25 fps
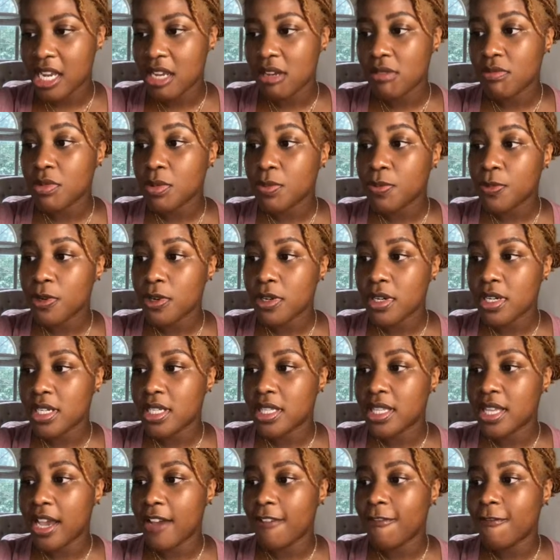and reported
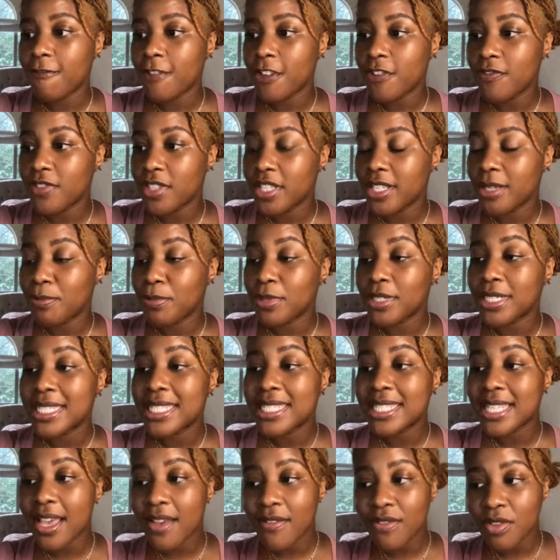that
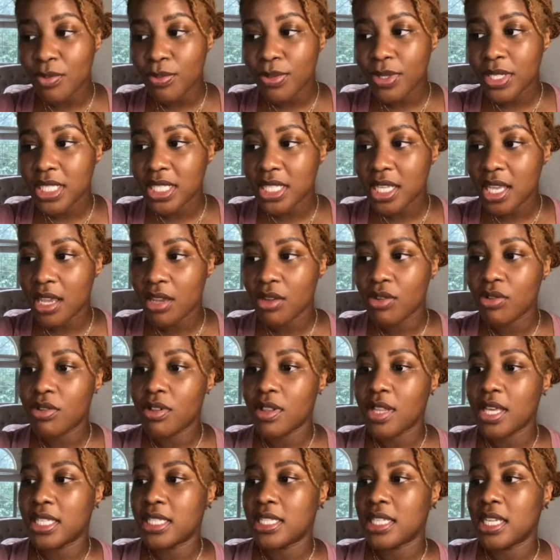57%
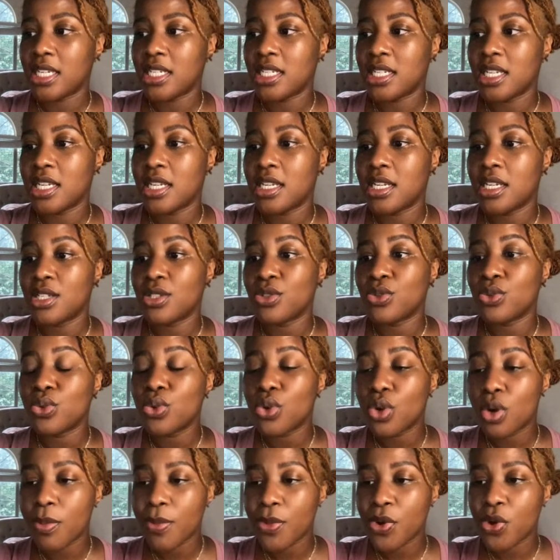utilization is
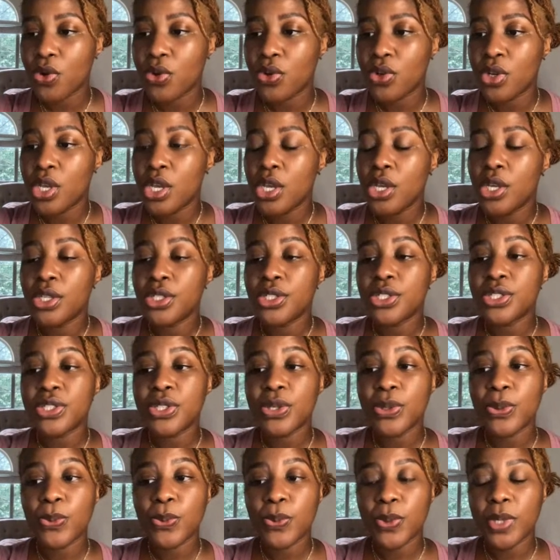normal.
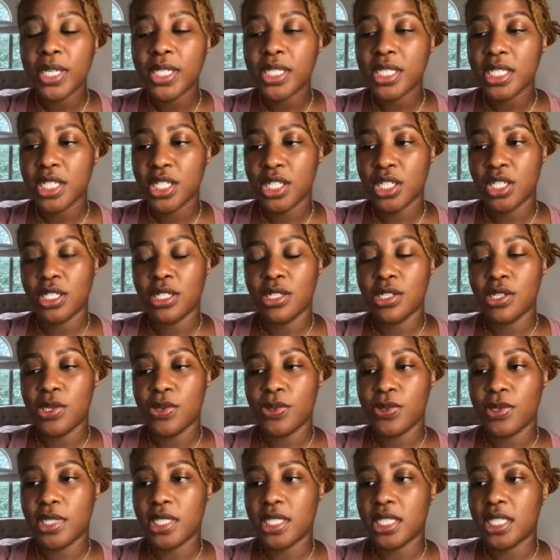So what is she
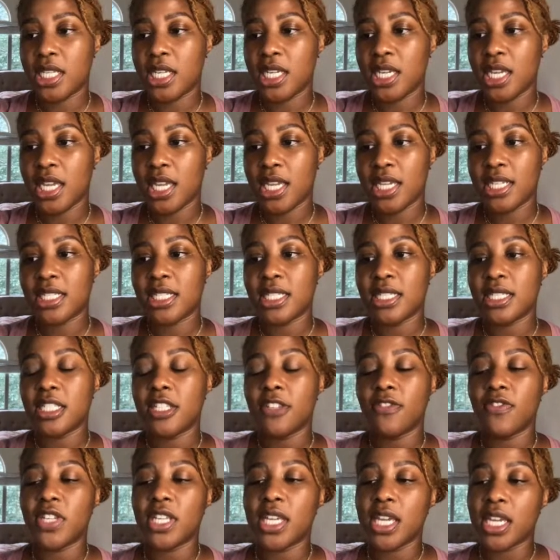noticing? Is it
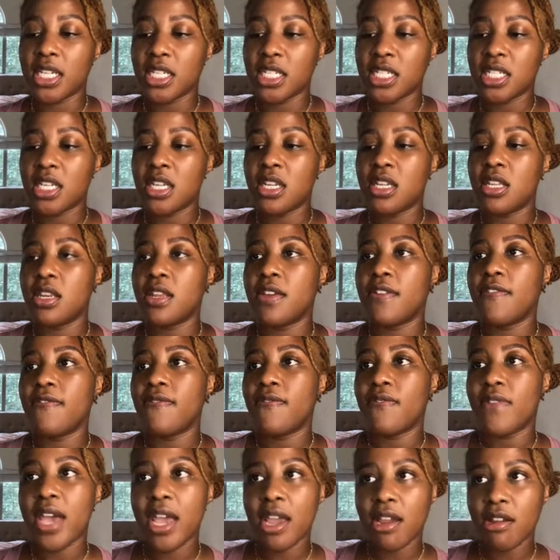deviation,
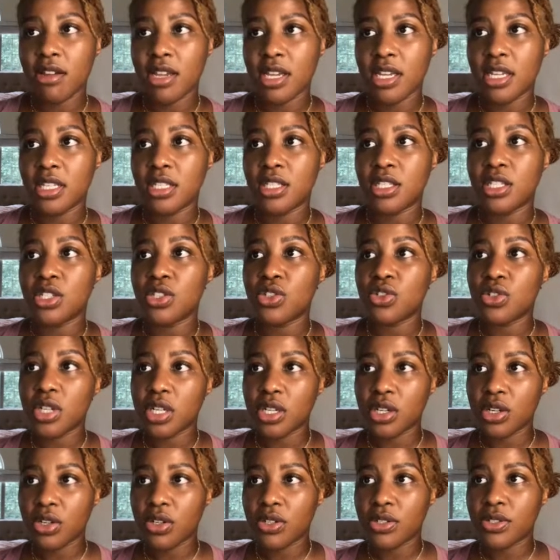variance,
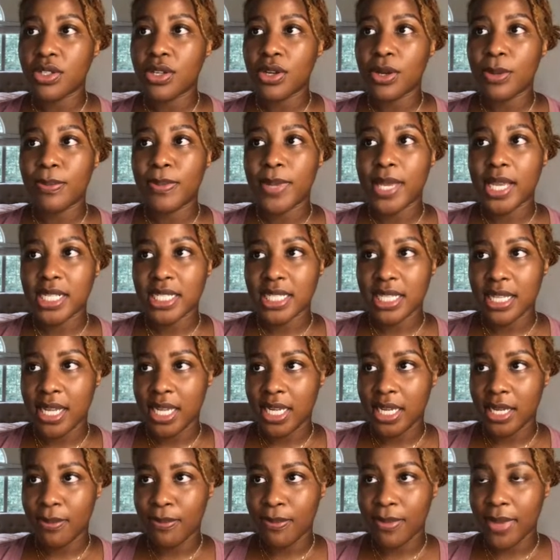triggers, a
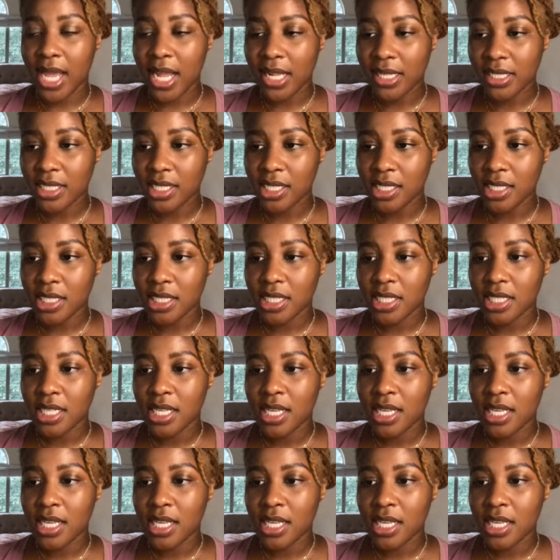baseline imbalance?